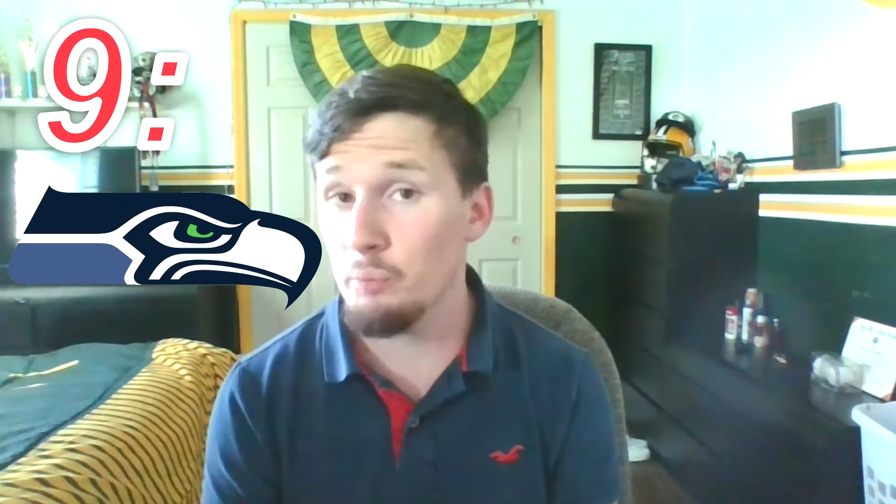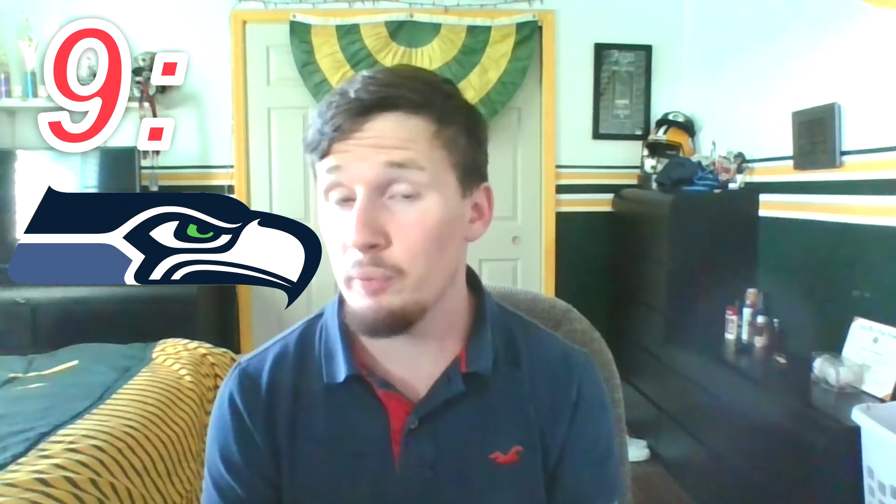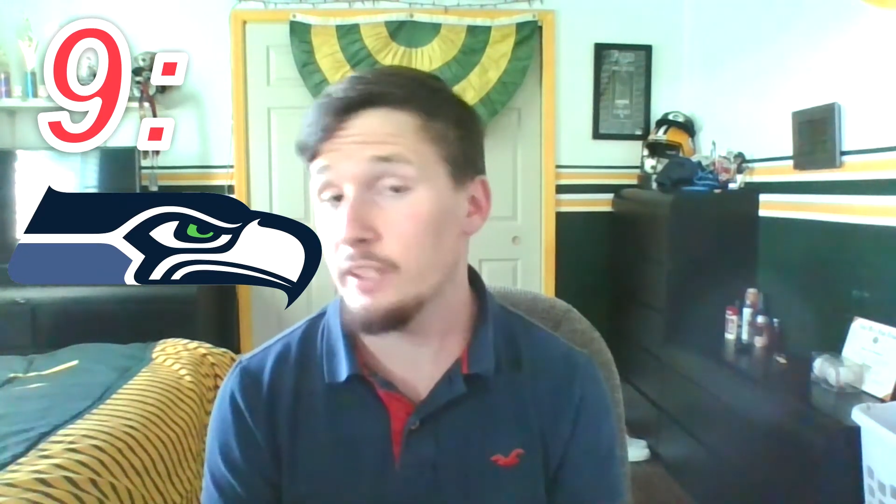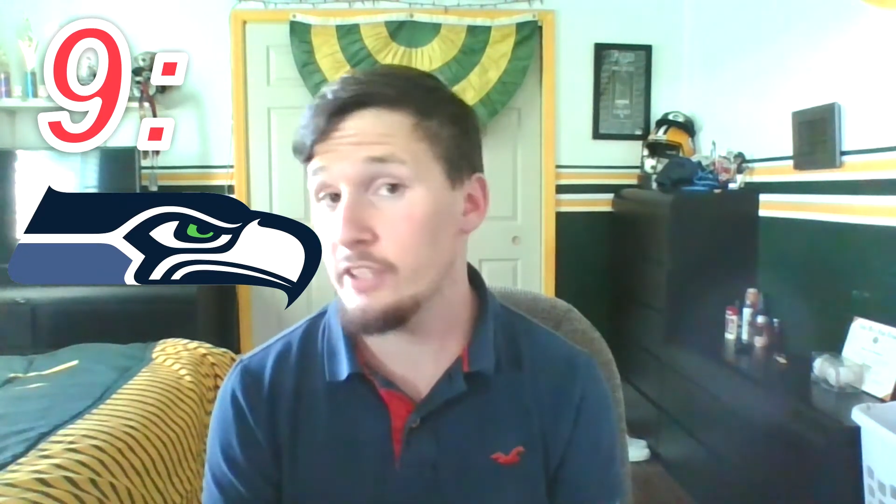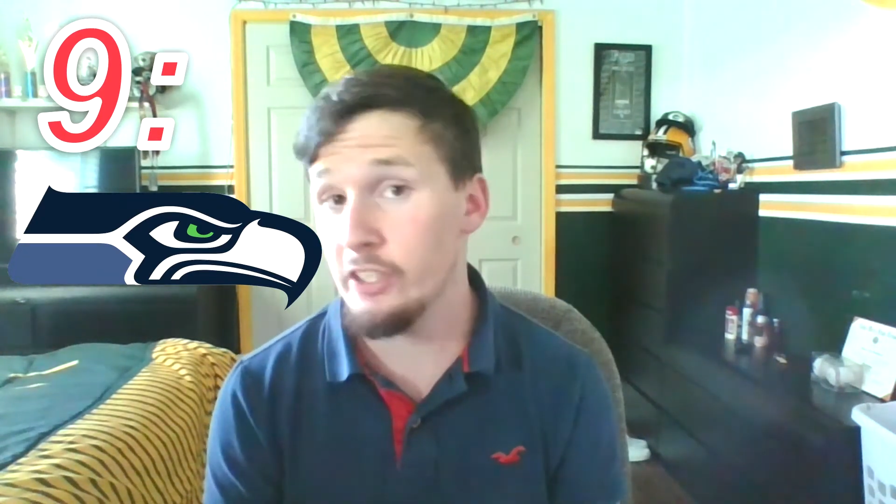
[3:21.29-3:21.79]

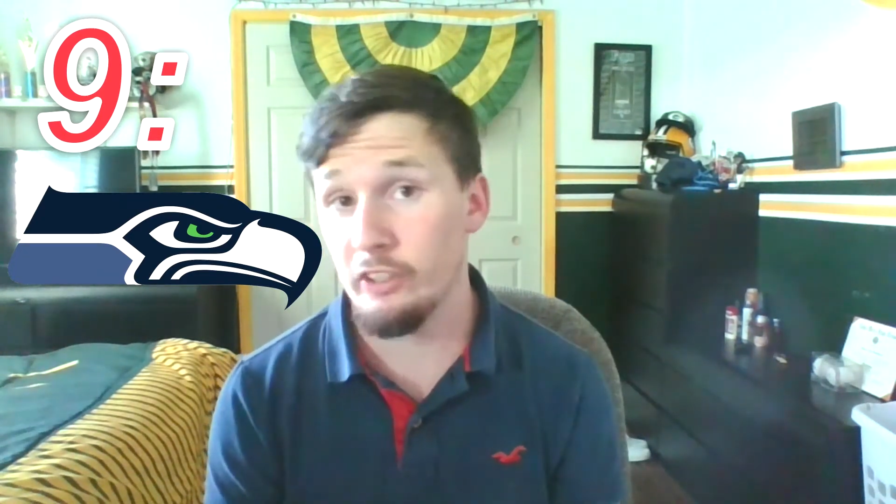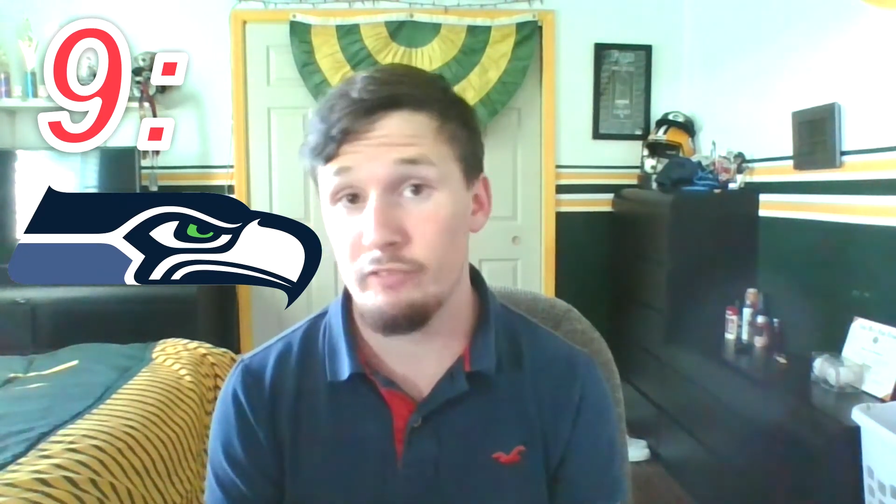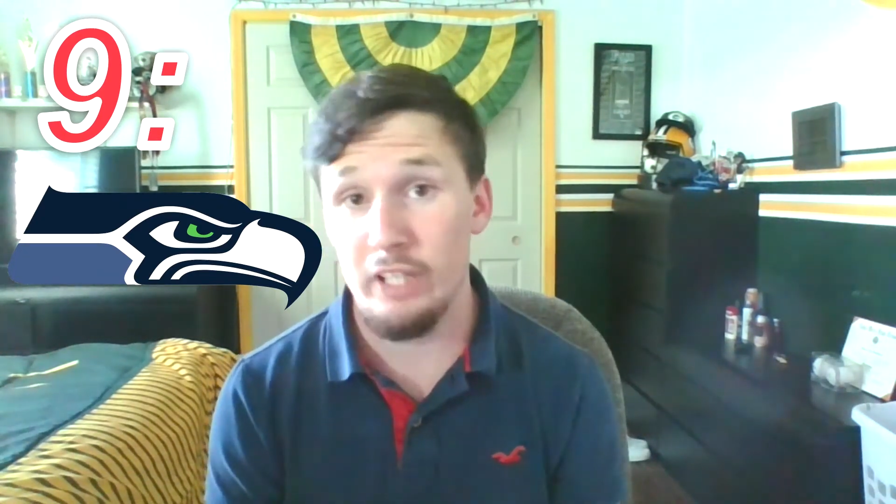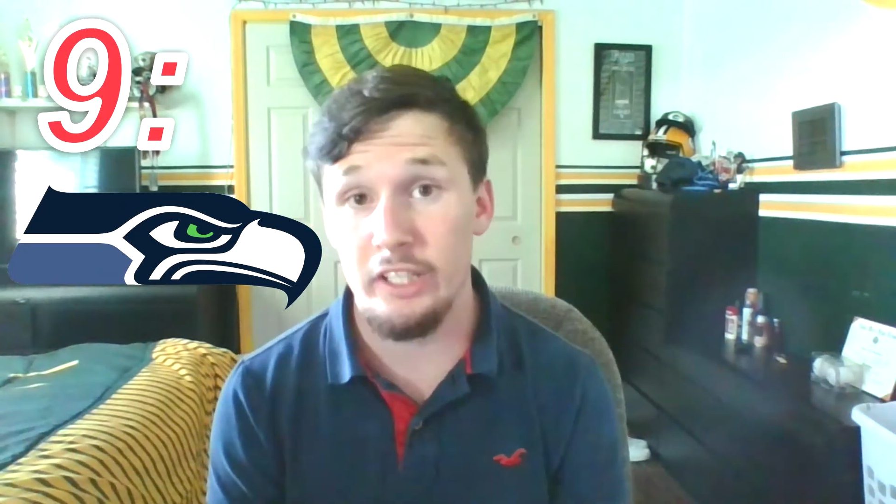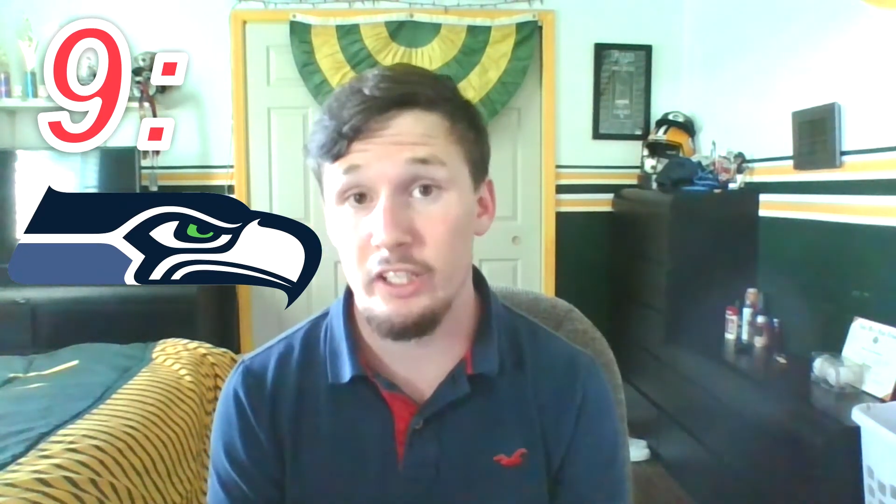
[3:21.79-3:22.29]
but still a
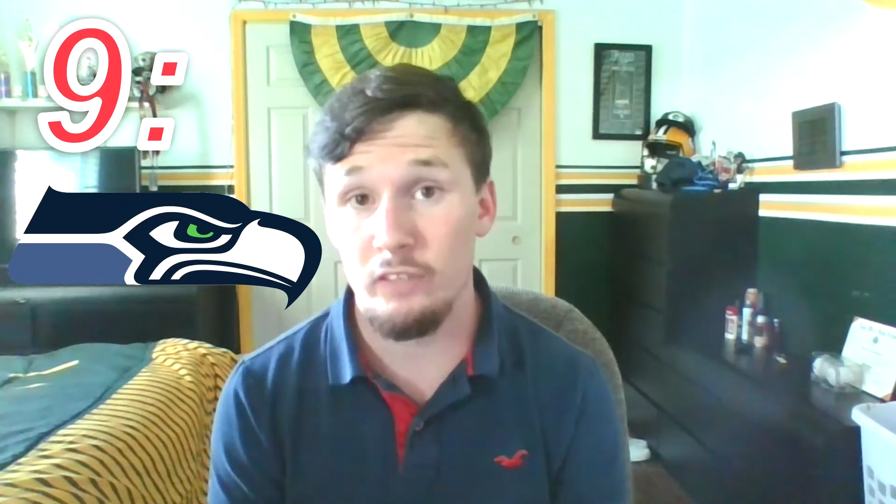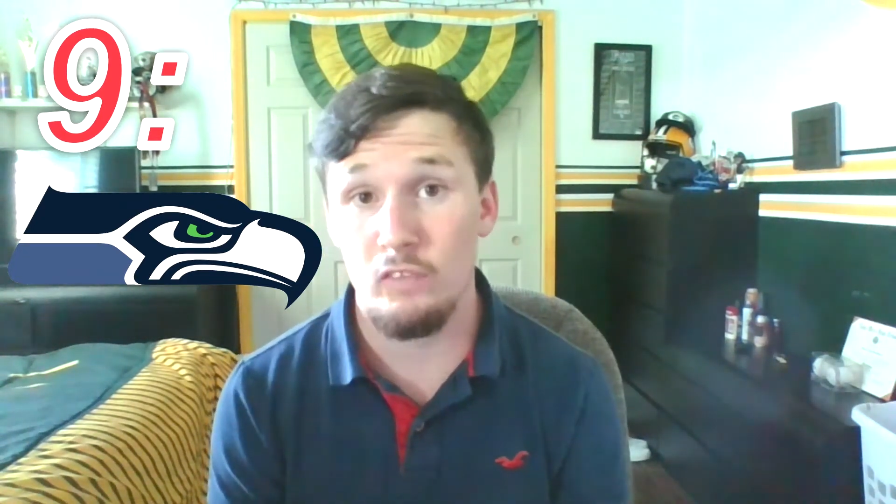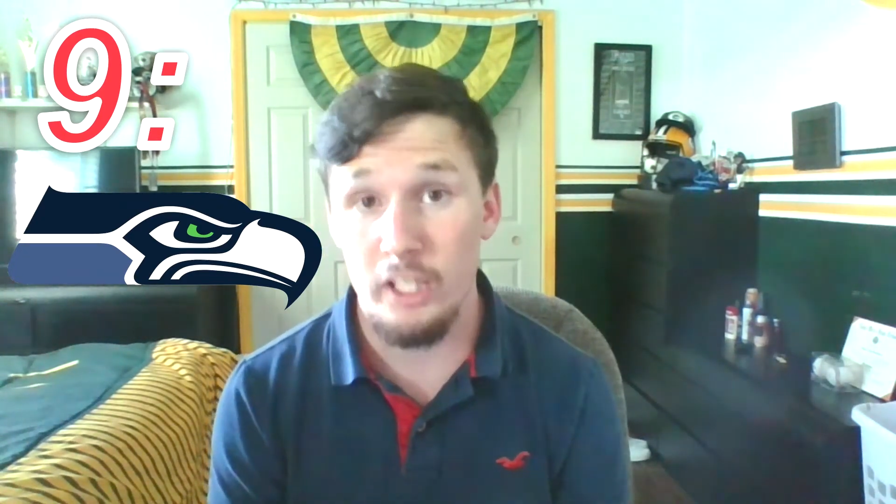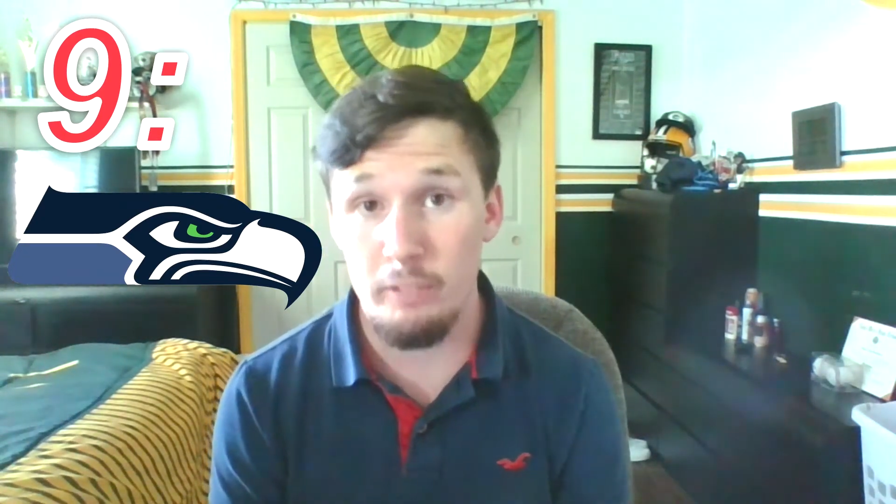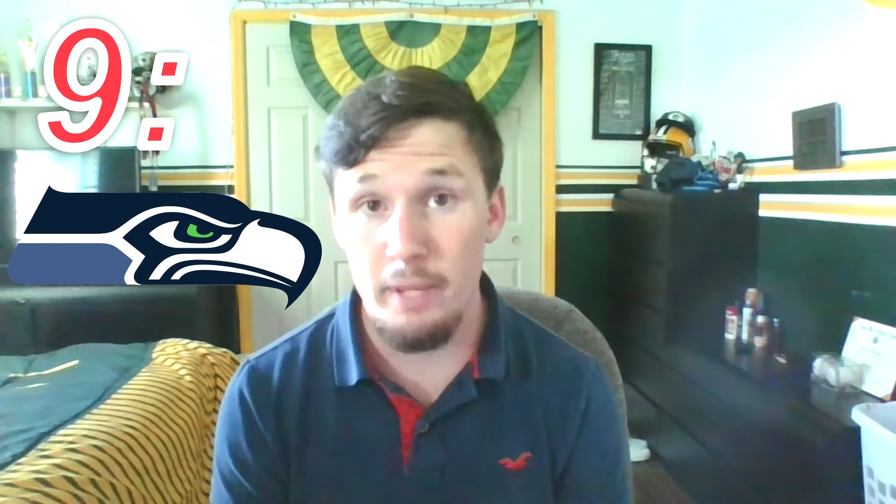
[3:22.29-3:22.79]
very good
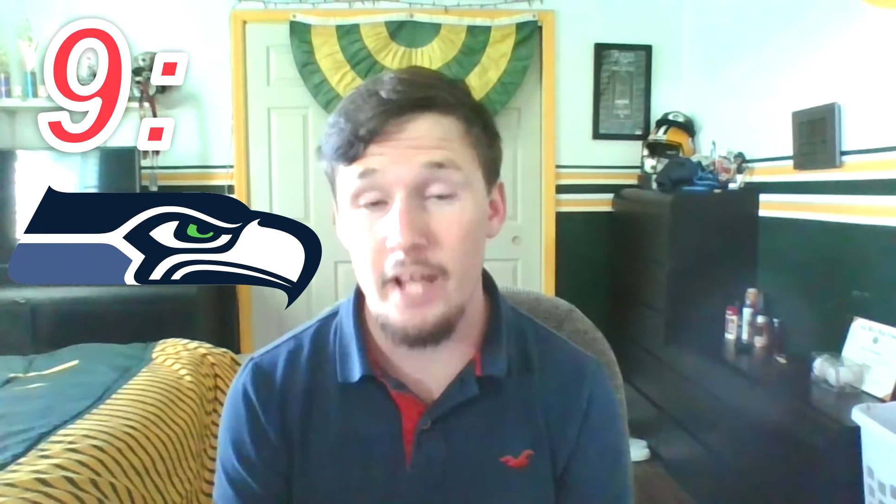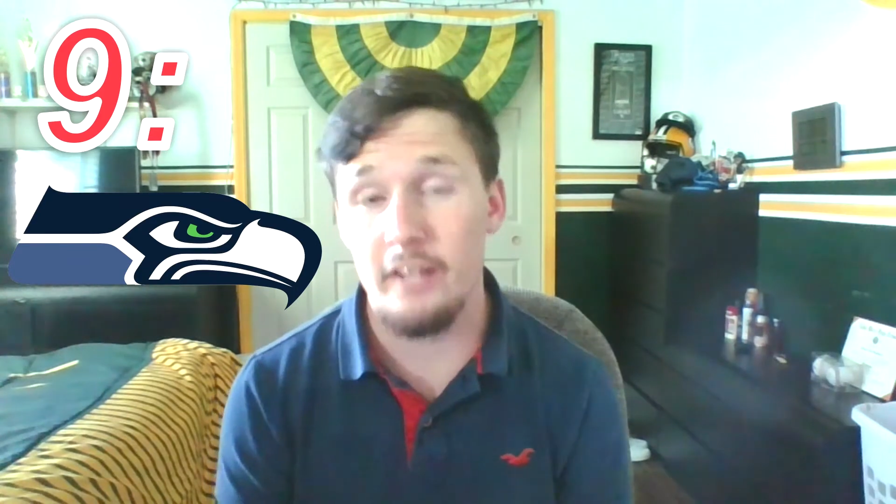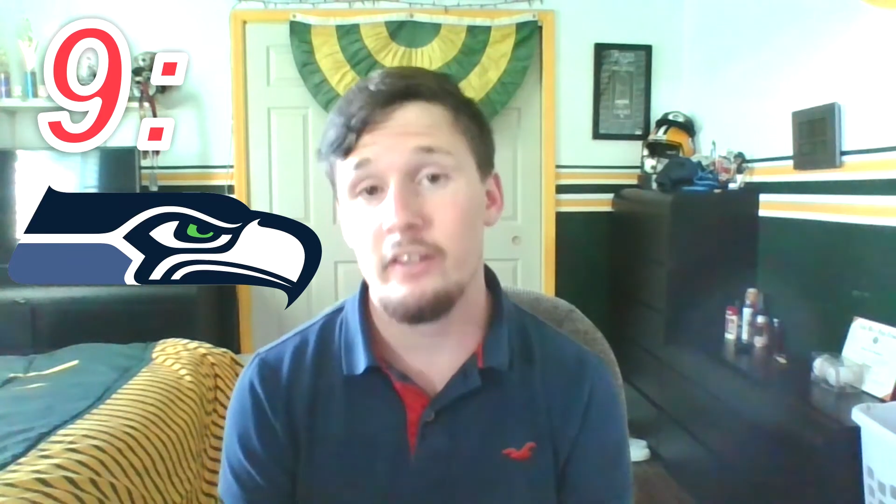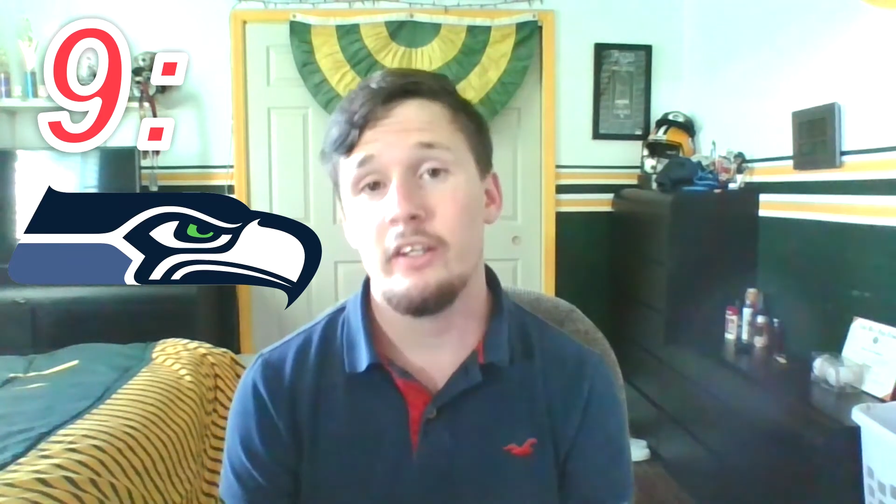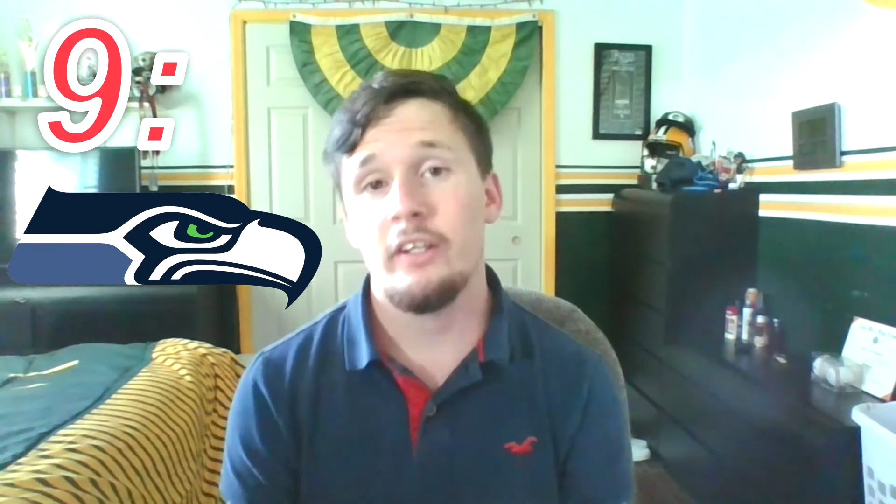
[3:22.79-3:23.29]
running back.